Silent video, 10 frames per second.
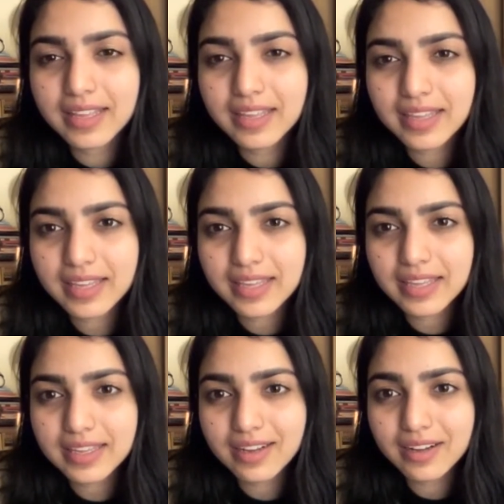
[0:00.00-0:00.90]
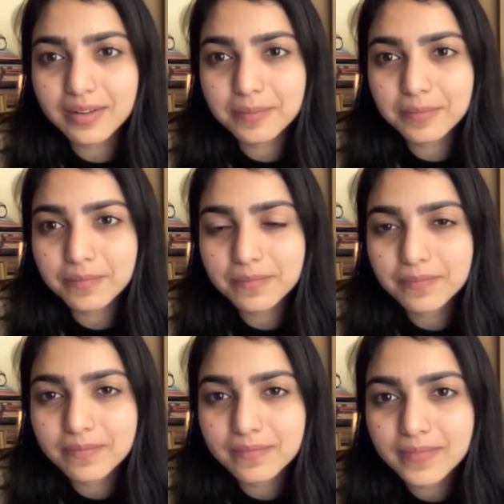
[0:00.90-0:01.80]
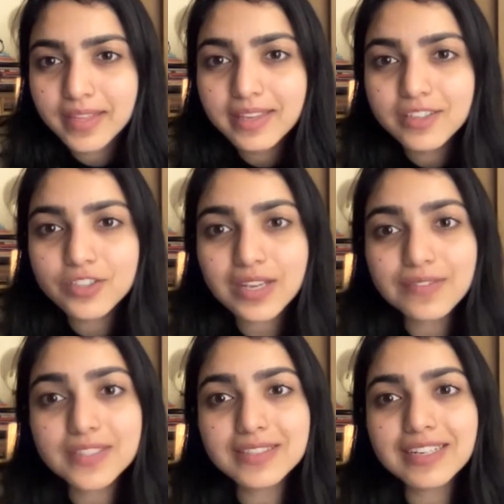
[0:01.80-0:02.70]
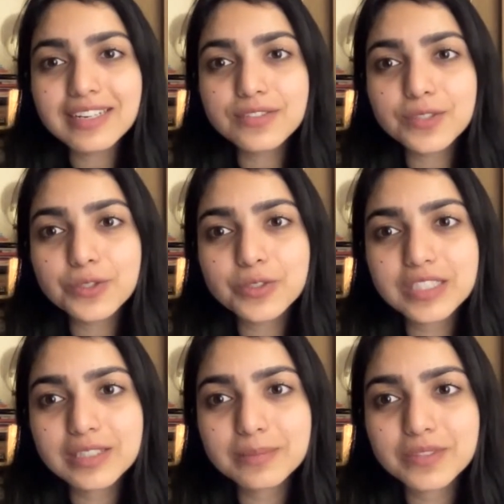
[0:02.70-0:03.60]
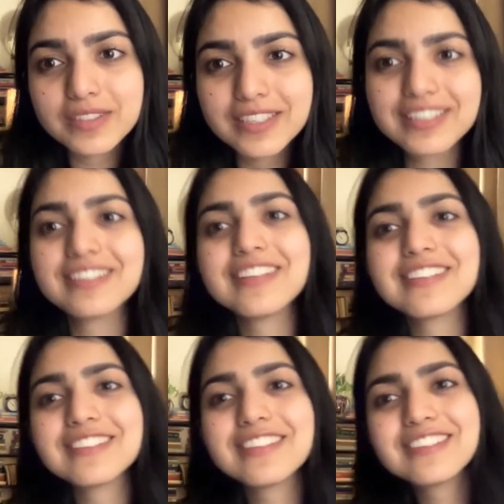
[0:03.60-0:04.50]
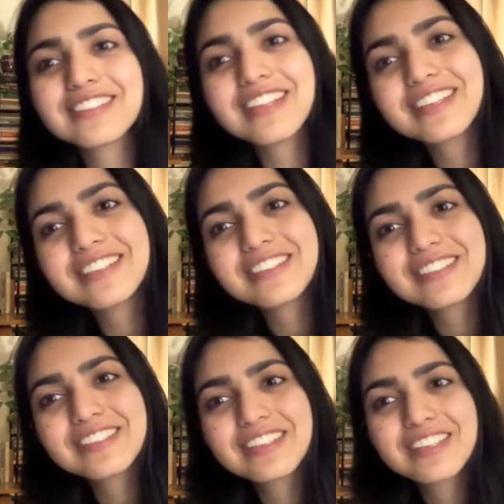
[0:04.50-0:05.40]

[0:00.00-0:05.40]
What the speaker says: Hey, Shafi said I love such streams. Hey, that's nice.